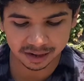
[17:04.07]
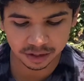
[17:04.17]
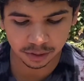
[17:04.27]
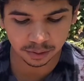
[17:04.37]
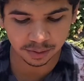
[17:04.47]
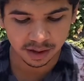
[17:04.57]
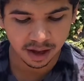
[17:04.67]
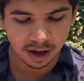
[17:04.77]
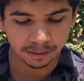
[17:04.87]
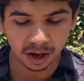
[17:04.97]
too,
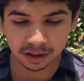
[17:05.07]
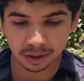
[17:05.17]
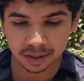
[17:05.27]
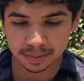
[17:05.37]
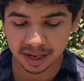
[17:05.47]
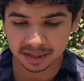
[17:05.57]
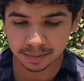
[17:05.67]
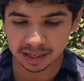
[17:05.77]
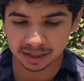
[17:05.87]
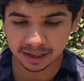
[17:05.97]
of all the
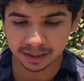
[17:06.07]
responsibility.